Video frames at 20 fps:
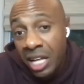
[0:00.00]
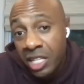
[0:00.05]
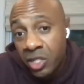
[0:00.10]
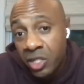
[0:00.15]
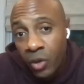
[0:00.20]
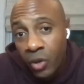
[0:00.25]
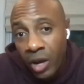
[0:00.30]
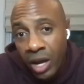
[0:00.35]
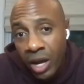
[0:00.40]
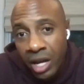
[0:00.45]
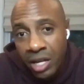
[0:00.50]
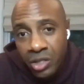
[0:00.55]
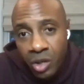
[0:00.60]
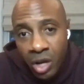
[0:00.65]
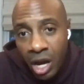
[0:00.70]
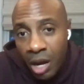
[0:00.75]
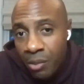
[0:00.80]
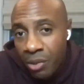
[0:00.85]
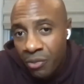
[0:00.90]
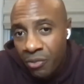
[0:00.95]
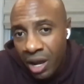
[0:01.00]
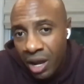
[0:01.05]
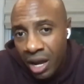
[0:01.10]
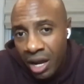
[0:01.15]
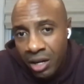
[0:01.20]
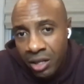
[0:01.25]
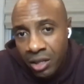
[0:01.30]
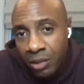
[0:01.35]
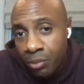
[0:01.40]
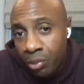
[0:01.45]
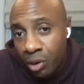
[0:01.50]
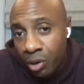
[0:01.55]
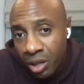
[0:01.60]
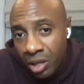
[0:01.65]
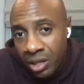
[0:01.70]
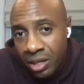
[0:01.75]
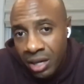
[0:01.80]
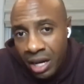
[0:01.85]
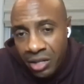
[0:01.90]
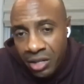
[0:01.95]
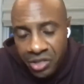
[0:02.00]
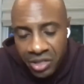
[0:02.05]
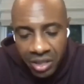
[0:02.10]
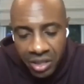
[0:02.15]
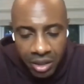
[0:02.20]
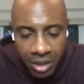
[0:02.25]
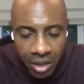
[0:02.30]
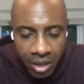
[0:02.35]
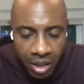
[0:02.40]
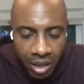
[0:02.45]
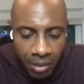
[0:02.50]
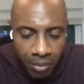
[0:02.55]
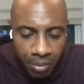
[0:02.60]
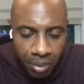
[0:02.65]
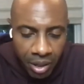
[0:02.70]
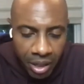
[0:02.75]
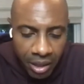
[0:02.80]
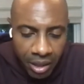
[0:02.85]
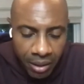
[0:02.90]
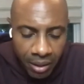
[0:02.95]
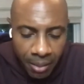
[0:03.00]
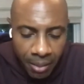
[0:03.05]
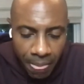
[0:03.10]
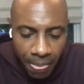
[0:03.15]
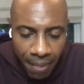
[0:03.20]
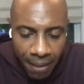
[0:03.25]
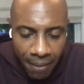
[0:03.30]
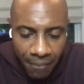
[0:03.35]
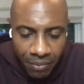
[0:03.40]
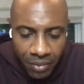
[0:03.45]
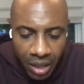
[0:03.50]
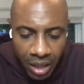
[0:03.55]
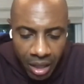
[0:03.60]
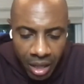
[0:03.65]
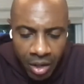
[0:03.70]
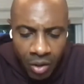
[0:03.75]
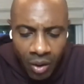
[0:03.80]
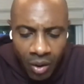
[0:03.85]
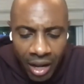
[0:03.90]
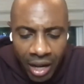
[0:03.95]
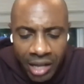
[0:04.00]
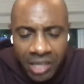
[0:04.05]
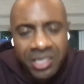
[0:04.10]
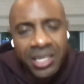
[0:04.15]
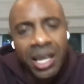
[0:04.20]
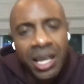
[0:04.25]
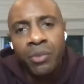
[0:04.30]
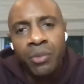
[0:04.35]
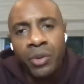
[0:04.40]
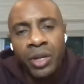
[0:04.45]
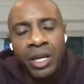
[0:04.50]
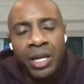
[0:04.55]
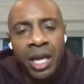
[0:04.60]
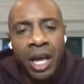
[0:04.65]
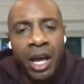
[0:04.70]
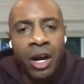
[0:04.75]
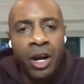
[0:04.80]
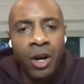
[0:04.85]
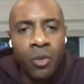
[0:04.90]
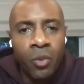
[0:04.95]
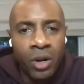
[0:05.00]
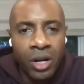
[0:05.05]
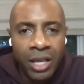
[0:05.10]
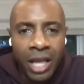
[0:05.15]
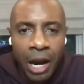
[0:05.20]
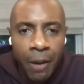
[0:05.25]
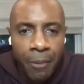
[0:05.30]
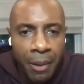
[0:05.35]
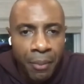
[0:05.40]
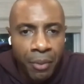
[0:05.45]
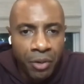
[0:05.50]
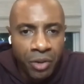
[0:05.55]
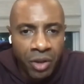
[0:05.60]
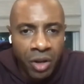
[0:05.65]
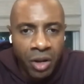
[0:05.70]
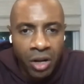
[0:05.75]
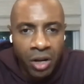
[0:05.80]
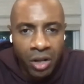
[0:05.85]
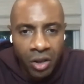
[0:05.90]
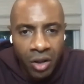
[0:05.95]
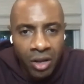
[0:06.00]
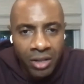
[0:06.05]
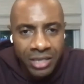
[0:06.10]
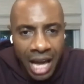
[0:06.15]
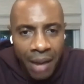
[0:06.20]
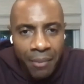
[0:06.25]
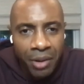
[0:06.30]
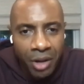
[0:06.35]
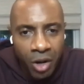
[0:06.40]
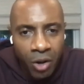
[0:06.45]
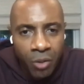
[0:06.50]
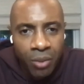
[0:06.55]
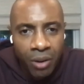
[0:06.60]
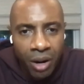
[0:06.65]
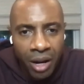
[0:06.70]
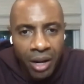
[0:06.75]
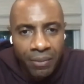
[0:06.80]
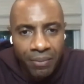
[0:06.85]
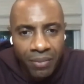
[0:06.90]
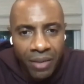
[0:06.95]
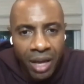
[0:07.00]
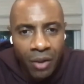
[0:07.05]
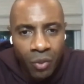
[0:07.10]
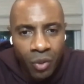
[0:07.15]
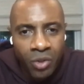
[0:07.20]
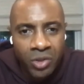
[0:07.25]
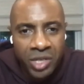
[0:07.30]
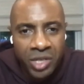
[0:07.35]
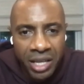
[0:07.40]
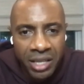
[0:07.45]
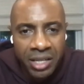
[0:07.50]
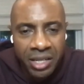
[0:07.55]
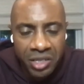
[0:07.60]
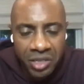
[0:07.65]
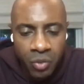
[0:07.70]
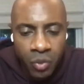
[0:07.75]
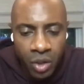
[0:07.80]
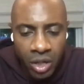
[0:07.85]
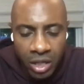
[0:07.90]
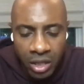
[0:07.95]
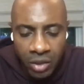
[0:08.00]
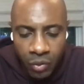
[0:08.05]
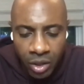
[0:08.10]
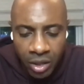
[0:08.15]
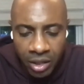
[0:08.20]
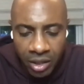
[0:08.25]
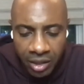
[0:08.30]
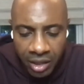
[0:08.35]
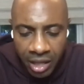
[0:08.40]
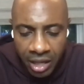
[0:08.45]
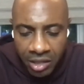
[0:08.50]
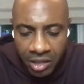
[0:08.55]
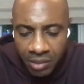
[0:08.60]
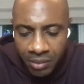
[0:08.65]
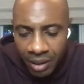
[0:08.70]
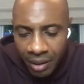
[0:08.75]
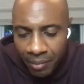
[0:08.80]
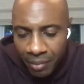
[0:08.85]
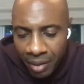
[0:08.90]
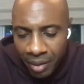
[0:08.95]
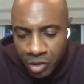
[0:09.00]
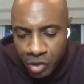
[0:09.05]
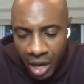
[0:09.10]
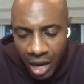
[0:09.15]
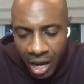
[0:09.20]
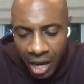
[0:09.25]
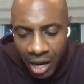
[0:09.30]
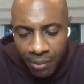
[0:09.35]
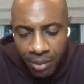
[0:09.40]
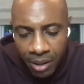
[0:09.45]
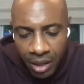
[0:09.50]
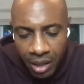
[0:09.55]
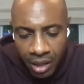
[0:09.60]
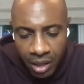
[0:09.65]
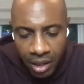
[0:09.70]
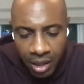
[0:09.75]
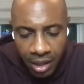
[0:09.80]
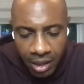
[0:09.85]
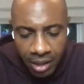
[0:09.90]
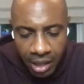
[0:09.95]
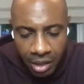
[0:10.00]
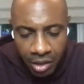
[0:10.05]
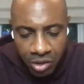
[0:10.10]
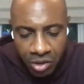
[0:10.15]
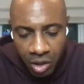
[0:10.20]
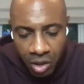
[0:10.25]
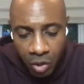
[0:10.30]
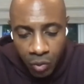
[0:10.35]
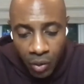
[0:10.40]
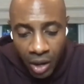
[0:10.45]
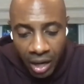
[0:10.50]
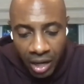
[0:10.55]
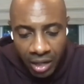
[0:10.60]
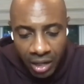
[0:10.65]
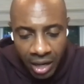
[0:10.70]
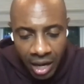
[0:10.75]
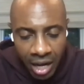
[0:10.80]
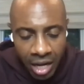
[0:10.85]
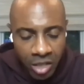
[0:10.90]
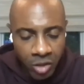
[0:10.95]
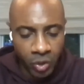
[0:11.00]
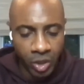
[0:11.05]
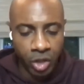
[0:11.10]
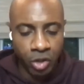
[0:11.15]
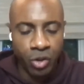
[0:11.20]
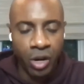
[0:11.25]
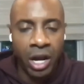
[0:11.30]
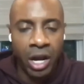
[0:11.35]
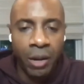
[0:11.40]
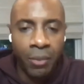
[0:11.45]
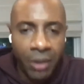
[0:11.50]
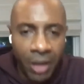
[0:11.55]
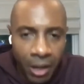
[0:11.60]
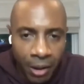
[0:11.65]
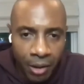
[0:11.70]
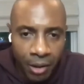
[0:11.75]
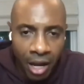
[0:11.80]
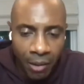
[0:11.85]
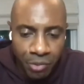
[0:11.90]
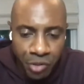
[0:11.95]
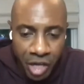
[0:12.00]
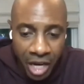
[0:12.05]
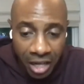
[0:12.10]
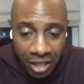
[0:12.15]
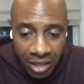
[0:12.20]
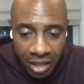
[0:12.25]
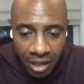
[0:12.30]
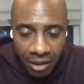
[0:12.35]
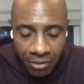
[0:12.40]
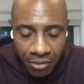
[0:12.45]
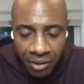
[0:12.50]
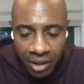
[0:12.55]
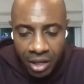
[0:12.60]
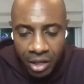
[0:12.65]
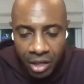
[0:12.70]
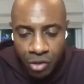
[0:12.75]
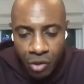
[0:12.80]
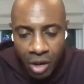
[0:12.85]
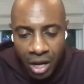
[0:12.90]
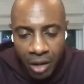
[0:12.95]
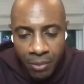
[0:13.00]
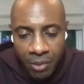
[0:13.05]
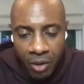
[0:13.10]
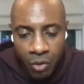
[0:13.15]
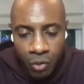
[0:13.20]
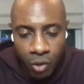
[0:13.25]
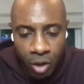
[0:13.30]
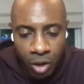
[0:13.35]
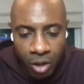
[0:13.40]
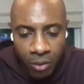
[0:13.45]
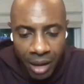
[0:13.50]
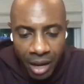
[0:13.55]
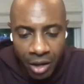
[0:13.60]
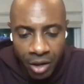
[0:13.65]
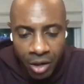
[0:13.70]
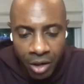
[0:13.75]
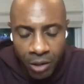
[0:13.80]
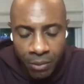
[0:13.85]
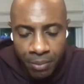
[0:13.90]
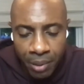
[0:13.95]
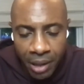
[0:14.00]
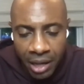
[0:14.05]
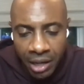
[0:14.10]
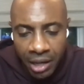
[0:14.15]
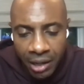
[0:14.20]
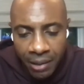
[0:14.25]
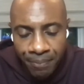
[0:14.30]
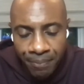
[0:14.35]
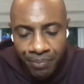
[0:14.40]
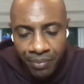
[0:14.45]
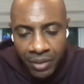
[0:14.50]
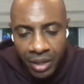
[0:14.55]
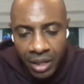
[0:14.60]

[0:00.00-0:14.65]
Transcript: Nets fan, so I'm a fan of the Brooklyn Nets. But you know, I stopped really caring what a lot of people thought a long time ago, Brian. I will say this: one of the, one of the things about my job that you start to recognize when you try to be uh, objective and you try to be real about your opinion